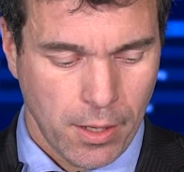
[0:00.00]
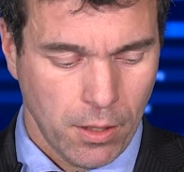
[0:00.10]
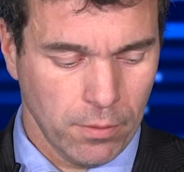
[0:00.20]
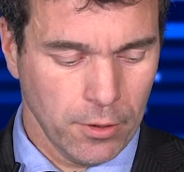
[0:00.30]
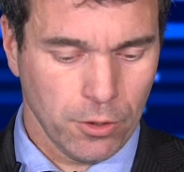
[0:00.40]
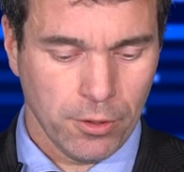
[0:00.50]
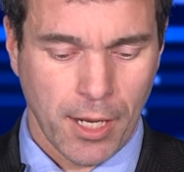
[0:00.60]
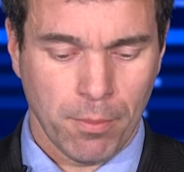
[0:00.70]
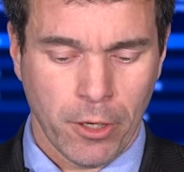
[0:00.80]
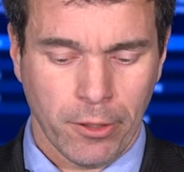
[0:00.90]
Over to
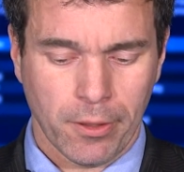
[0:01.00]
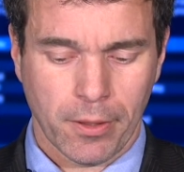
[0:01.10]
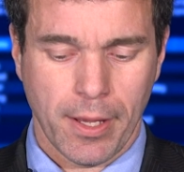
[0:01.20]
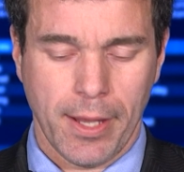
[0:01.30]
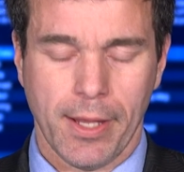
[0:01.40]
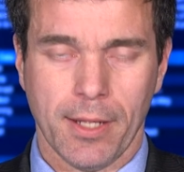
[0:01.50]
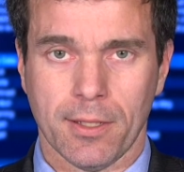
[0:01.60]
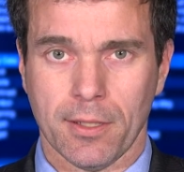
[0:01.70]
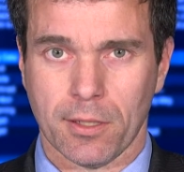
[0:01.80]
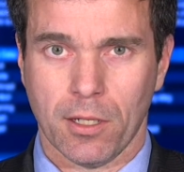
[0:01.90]
Denmark. It
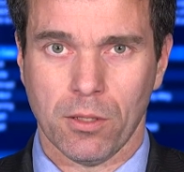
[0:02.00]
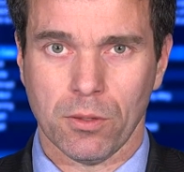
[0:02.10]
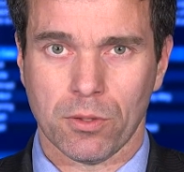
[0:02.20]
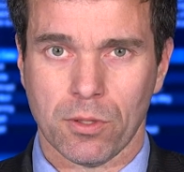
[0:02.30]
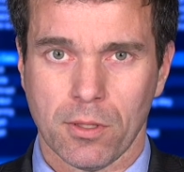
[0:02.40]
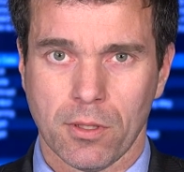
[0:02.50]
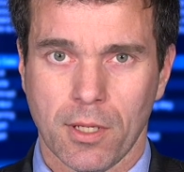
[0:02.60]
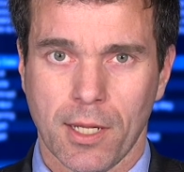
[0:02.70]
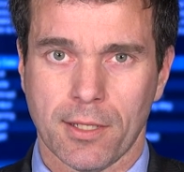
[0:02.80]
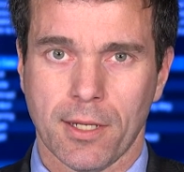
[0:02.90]
is closed,
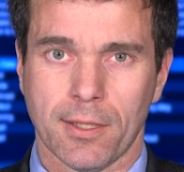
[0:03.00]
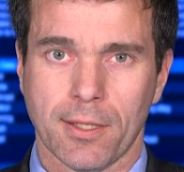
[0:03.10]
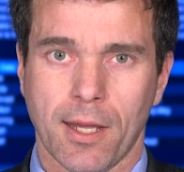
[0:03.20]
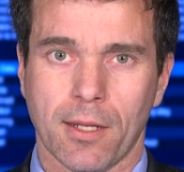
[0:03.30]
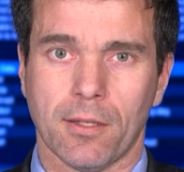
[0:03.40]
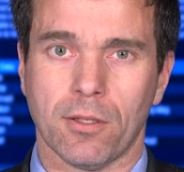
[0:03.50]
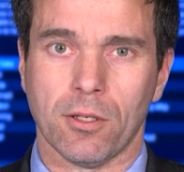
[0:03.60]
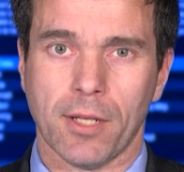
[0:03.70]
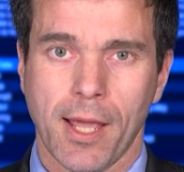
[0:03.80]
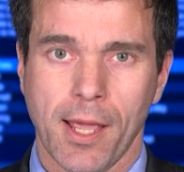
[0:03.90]
as I said,
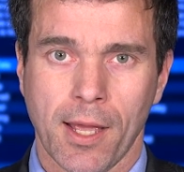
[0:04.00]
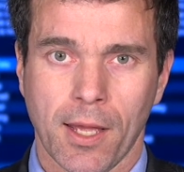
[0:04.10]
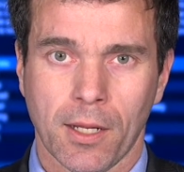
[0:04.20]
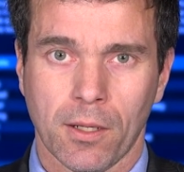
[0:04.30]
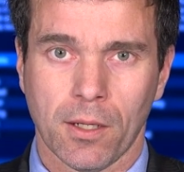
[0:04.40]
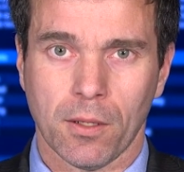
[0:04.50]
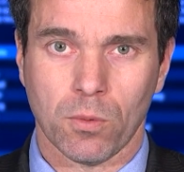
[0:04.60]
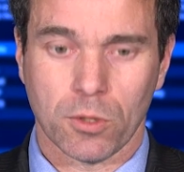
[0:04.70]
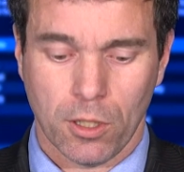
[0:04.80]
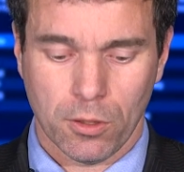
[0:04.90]
today, and
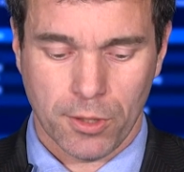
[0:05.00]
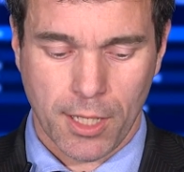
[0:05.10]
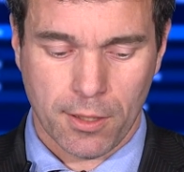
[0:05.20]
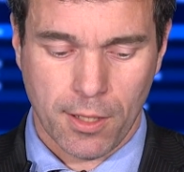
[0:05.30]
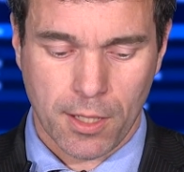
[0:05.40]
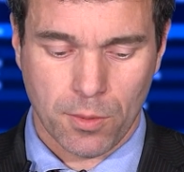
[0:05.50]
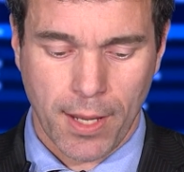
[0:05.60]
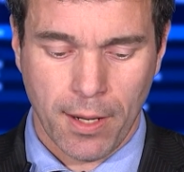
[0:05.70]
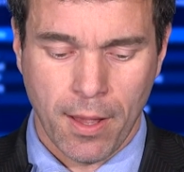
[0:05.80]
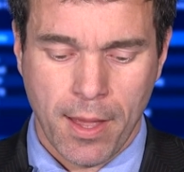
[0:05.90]
was closed yesterday as
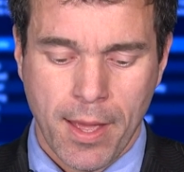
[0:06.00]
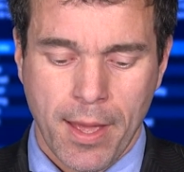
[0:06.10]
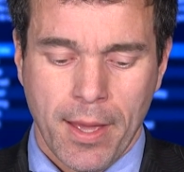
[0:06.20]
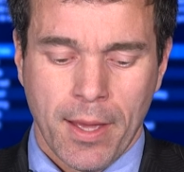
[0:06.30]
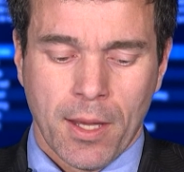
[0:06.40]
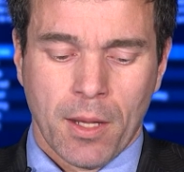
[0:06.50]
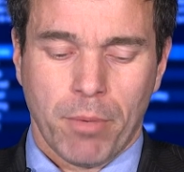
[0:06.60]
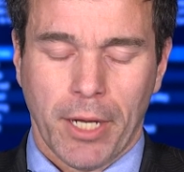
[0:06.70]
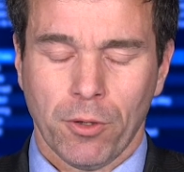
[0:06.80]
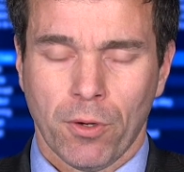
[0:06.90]
well.
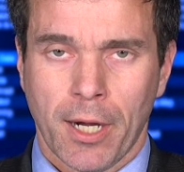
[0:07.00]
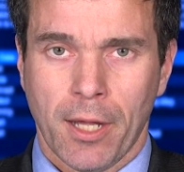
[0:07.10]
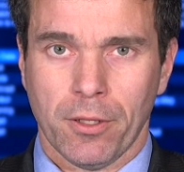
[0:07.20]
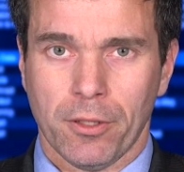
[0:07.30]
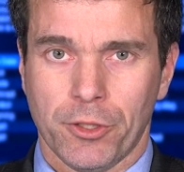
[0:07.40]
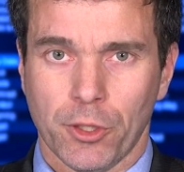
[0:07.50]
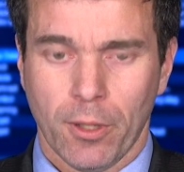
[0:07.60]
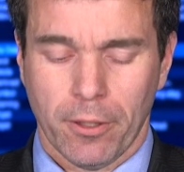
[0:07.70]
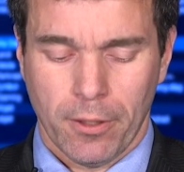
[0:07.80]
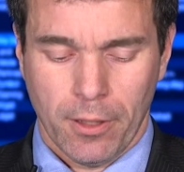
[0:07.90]
Pandora, the
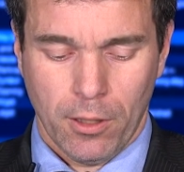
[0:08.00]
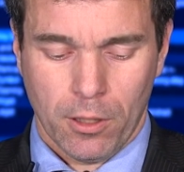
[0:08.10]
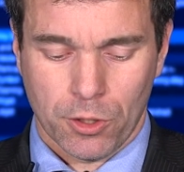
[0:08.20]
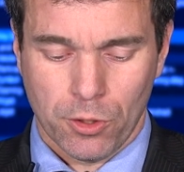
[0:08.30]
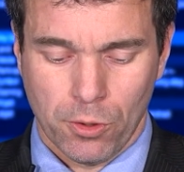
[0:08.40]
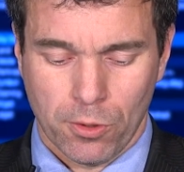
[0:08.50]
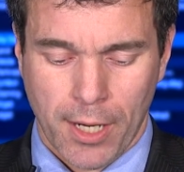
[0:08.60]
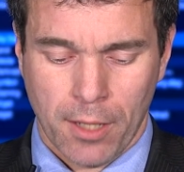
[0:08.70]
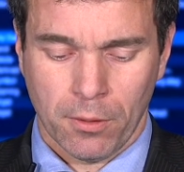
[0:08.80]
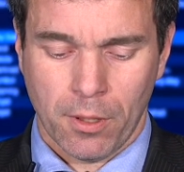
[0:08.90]
jeweler, lost new
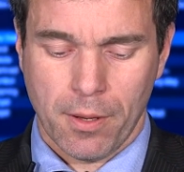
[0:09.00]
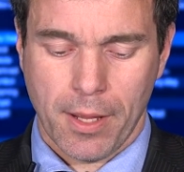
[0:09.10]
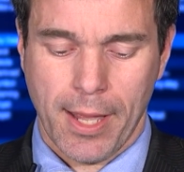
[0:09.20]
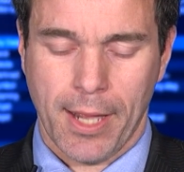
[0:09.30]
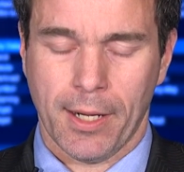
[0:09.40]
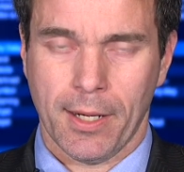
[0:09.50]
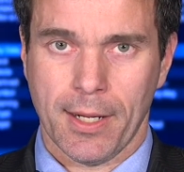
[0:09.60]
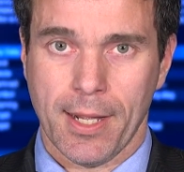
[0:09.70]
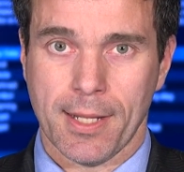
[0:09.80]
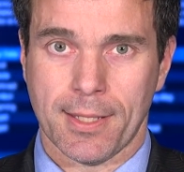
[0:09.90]
ground, and
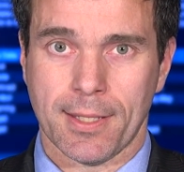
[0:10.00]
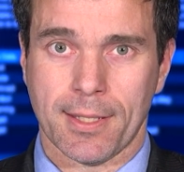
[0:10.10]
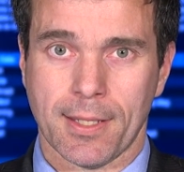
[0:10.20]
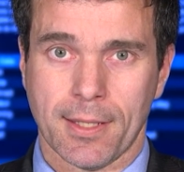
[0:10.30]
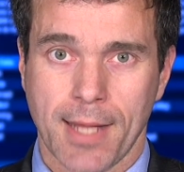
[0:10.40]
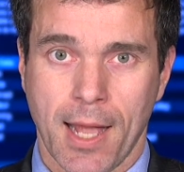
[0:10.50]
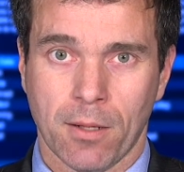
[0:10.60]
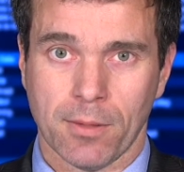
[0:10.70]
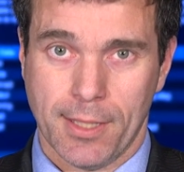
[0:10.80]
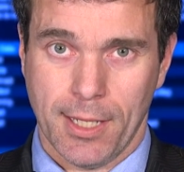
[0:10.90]
it's
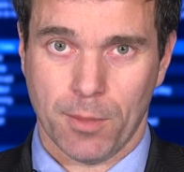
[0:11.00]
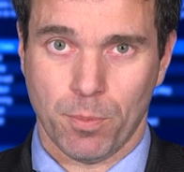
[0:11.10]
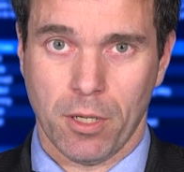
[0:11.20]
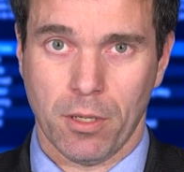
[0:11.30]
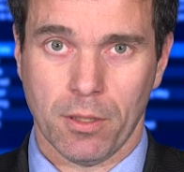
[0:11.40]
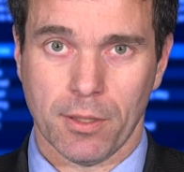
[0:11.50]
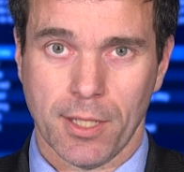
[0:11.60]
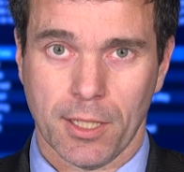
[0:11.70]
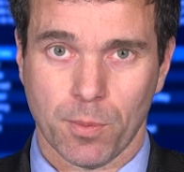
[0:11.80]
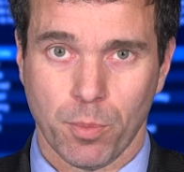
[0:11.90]
down
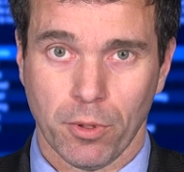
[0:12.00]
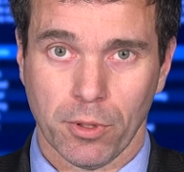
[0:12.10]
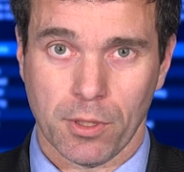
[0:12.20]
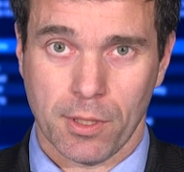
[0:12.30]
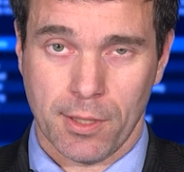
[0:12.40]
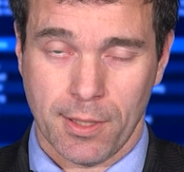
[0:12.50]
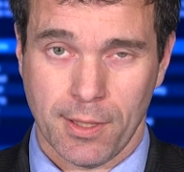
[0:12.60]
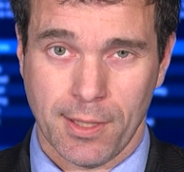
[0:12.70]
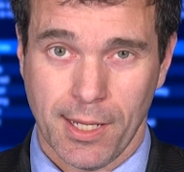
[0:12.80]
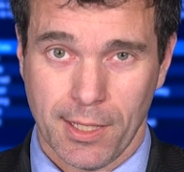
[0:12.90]

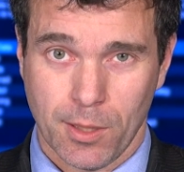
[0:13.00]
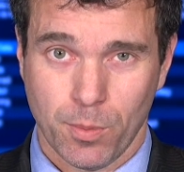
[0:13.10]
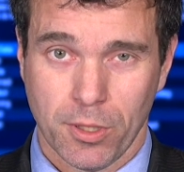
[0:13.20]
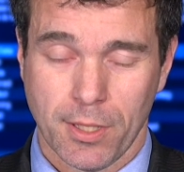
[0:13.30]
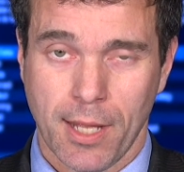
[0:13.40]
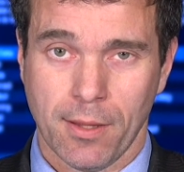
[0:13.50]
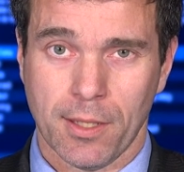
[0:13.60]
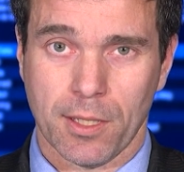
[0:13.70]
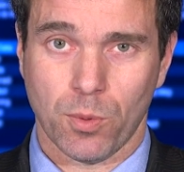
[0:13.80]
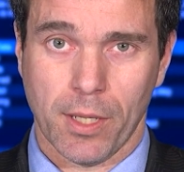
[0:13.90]
6.6%
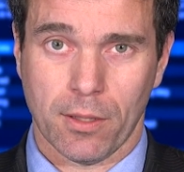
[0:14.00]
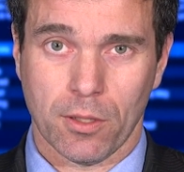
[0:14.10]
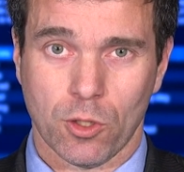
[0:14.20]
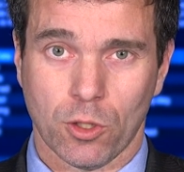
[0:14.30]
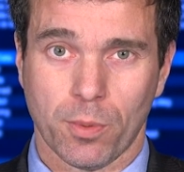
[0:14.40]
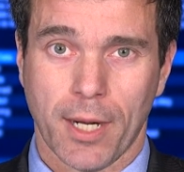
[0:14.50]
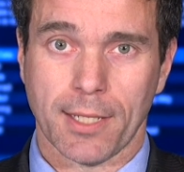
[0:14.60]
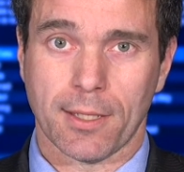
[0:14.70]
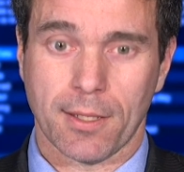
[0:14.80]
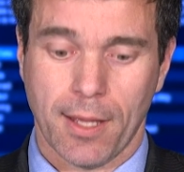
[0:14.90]
this week, the stock
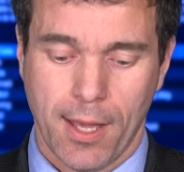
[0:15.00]
price.